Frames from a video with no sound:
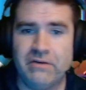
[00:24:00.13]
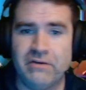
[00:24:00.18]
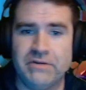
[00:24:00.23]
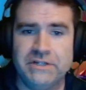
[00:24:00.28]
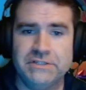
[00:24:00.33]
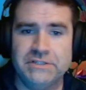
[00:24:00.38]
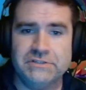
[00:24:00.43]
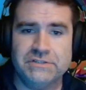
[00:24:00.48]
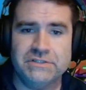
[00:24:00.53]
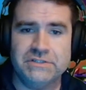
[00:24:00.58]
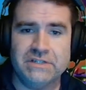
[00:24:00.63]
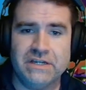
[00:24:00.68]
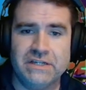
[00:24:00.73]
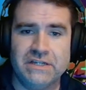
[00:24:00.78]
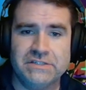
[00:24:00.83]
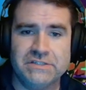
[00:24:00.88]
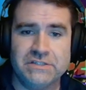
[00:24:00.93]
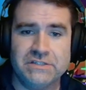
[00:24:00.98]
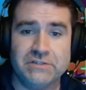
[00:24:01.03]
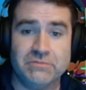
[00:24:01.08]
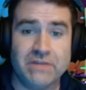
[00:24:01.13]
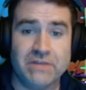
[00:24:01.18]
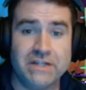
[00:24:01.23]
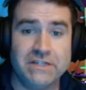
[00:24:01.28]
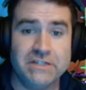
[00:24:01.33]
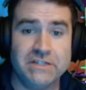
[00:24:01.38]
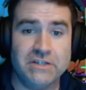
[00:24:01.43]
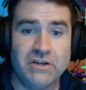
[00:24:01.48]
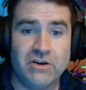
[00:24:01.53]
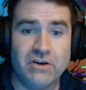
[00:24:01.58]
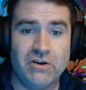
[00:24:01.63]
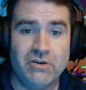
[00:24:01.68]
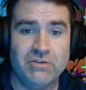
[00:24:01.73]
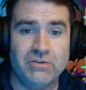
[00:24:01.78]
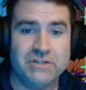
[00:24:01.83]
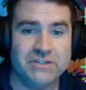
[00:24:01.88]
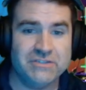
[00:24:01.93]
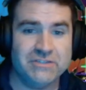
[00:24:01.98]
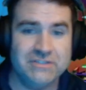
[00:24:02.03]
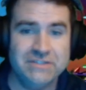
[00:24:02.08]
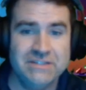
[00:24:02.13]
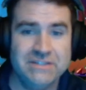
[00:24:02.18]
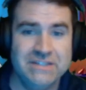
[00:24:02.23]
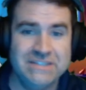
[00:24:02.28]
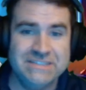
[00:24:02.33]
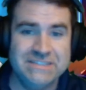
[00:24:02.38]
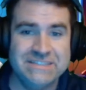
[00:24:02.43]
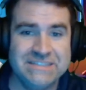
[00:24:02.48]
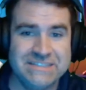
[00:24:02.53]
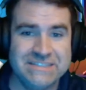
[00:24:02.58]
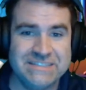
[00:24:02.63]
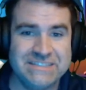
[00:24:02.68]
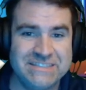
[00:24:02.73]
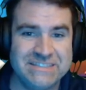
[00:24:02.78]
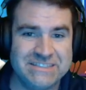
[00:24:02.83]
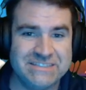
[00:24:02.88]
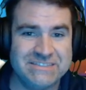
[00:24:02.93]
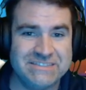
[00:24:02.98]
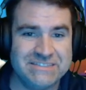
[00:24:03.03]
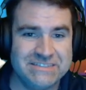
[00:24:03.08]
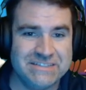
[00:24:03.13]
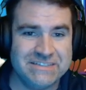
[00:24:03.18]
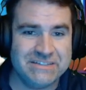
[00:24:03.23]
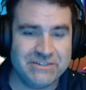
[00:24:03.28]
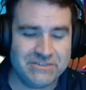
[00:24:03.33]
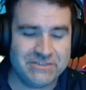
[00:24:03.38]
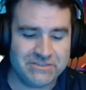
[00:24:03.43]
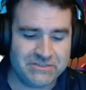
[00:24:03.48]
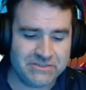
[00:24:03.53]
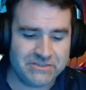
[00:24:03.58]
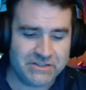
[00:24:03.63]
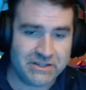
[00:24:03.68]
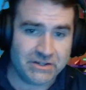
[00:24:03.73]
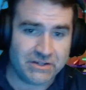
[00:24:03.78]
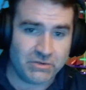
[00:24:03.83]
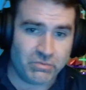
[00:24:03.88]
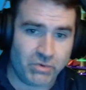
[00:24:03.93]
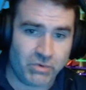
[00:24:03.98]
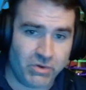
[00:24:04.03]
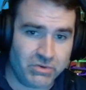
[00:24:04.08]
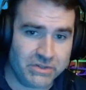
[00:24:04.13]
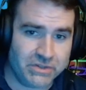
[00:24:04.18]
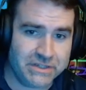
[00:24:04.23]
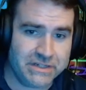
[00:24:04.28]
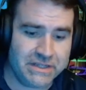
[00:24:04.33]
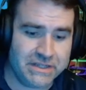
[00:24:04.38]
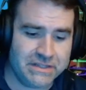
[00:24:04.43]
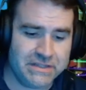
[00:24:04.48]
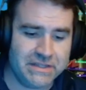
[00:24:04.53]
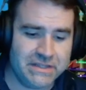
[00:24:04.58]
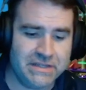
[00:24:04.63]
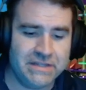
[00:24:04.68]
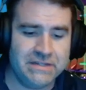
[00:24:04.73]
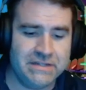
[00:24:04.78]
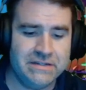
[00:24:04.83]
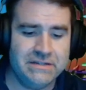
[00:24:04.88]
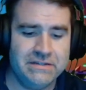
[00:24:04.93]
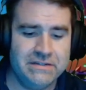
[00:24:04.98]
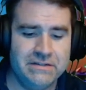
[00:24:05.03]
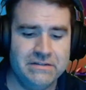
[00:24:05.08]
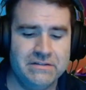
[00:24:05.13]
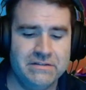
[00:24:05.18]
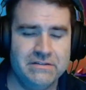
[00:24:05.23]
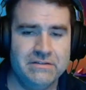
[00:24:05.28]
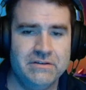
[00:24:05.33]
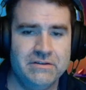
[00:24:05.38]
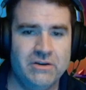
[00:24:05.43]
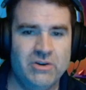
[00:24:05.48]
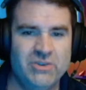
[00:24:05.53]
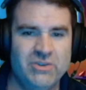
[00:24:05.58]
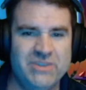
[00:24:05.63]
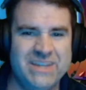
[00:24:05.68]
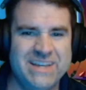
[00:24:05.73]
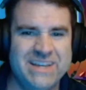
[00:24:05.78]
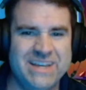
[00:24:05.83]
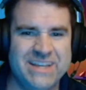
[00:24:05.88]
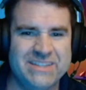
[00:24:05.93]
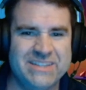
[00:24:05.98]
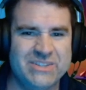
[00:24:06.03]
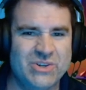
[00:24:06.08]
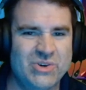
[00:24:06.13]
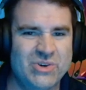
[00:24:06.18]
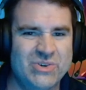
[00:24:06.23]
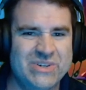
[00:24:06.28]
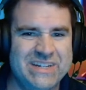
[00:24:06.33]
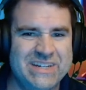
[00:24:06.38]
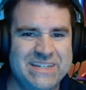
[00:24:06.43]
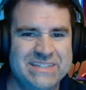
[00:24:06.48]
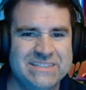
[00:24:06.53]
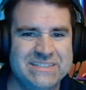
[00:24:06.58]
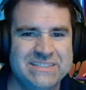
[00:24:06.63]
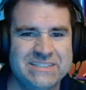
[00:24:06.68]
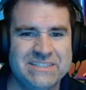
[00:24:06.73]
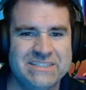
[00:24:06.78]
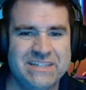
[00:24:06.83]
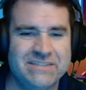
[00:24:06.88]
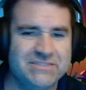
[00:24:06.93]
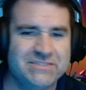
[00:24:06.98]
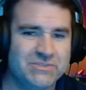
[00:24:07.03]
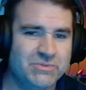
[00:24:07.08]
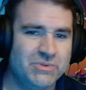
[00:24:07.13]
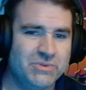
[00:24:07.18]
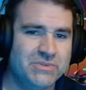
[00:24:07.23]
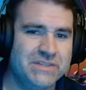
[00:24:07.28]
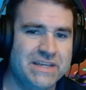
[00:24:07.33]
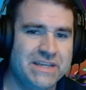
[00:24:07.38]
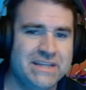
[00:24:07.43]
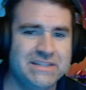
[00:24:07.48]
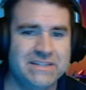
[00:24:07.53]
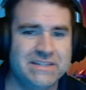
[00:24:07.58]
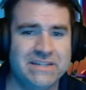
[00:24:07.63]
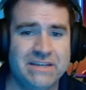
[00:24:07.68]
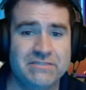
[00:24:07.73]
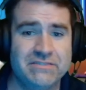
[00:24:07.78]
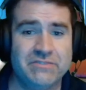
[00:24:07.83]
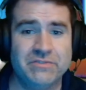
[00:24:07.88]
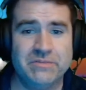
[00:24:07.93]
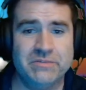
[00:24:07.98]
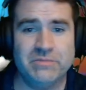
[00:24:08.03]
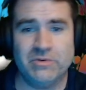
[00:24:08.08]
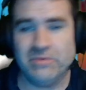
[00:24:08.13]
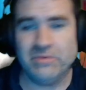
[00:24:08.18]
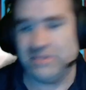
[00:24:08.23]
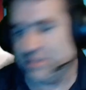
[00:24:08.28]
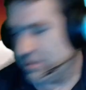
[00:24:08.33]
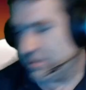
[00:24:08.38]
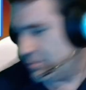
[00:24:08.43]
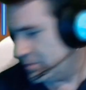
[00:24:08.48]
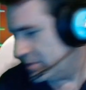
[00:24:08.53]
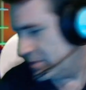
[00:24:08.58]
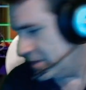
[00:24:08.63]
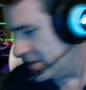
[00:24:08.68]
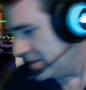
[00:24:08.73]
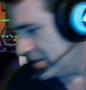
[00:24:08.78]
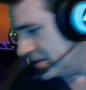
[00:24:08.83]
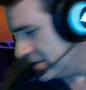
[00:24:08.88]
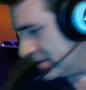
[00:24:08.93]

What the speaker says: Rangers dice, and you're ready to go, and you're gonna roll it, and then, oh yeah, the coin. So you have to roll that, and then you have to flip the coin separately.